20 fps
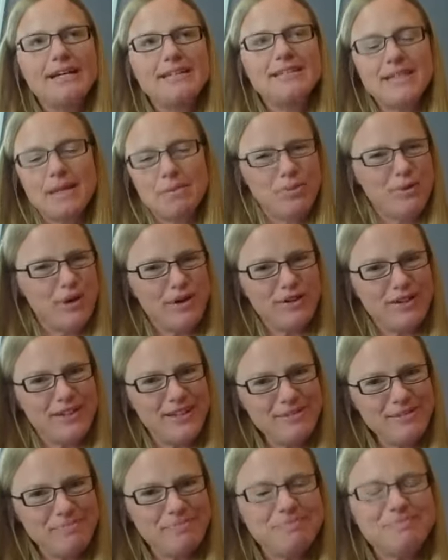
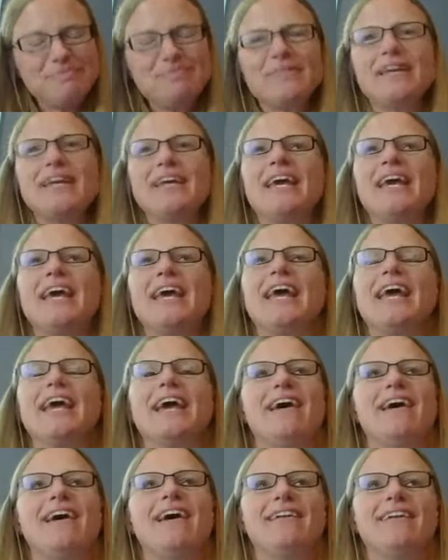temporarily,
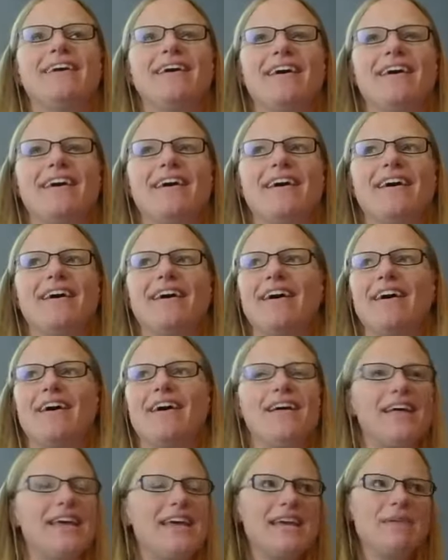and
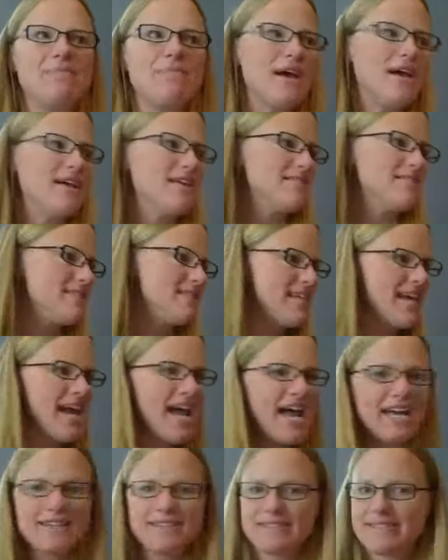emails,
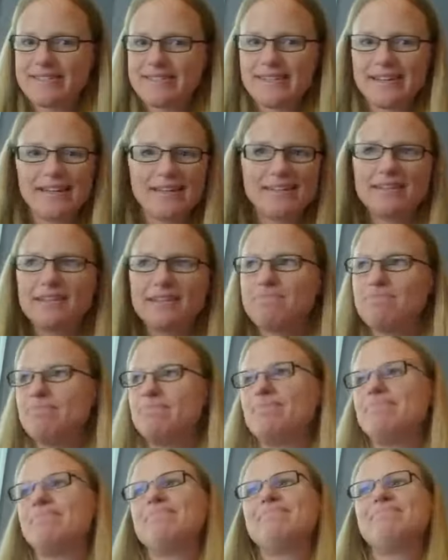texts, uh, uh,
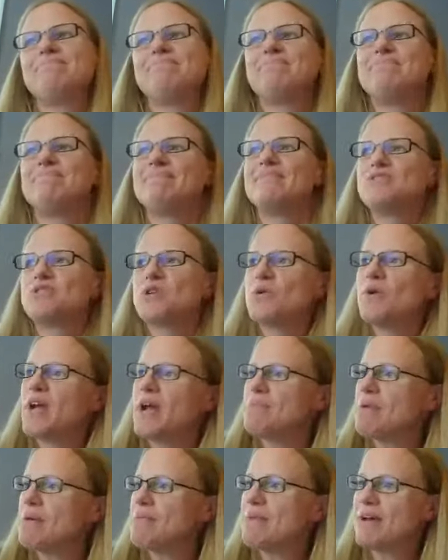showing
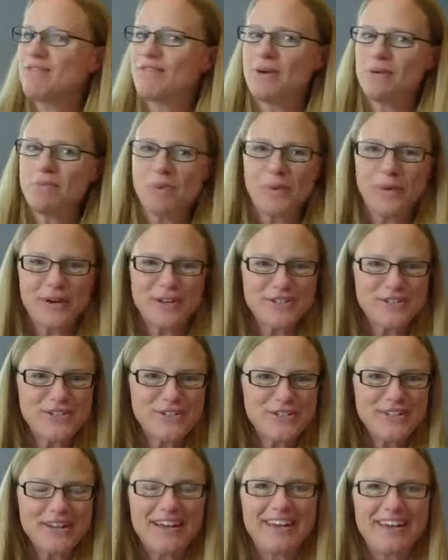up on my front
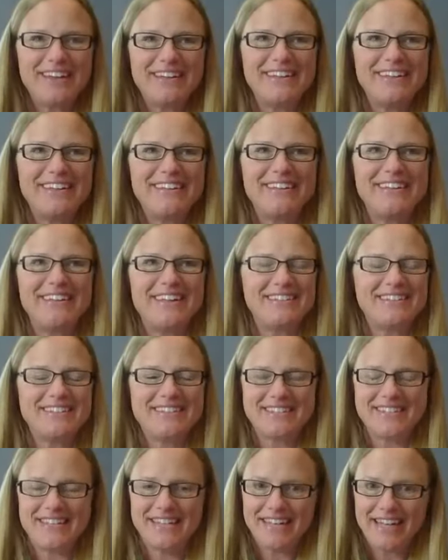porch uh, and
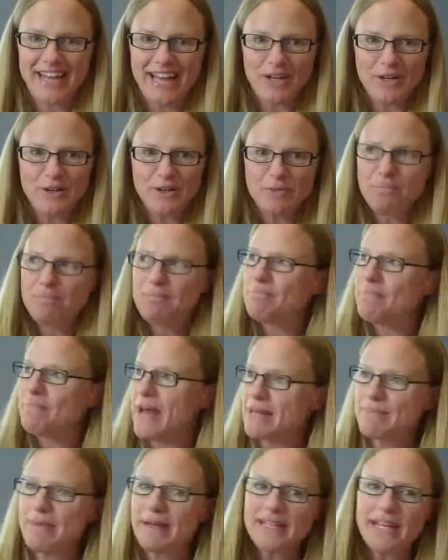seeing how
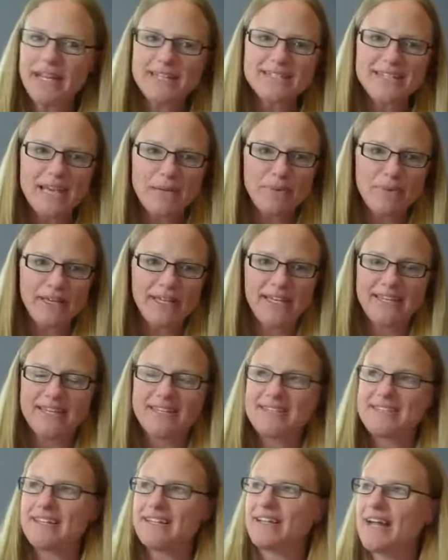bad my landscaping
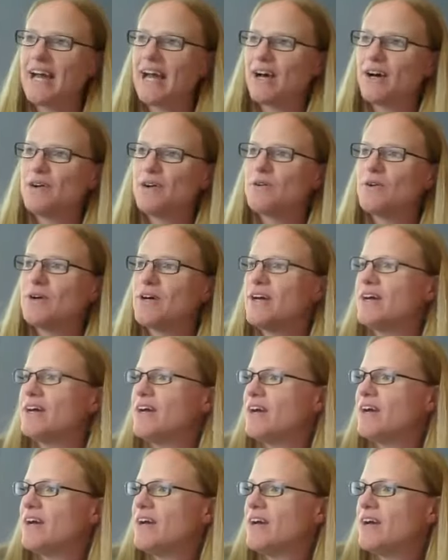is and how
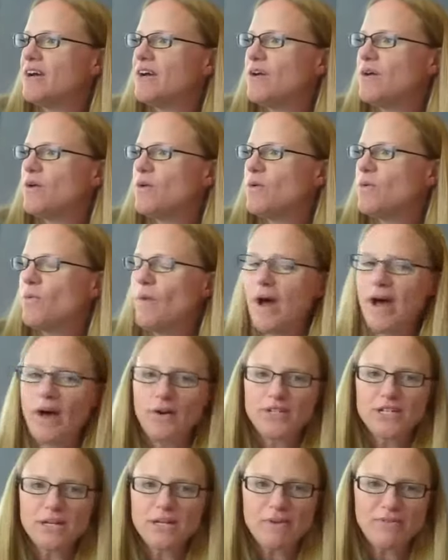wow,
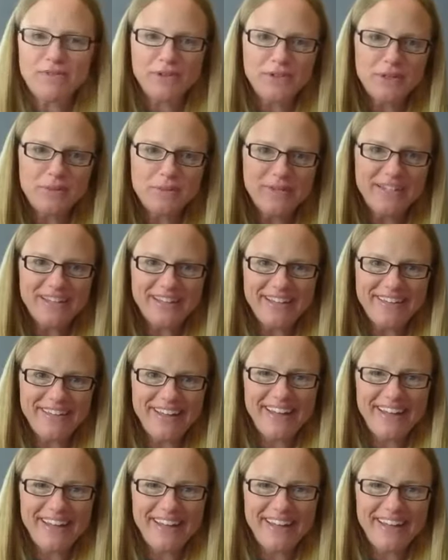talk about vulnerability.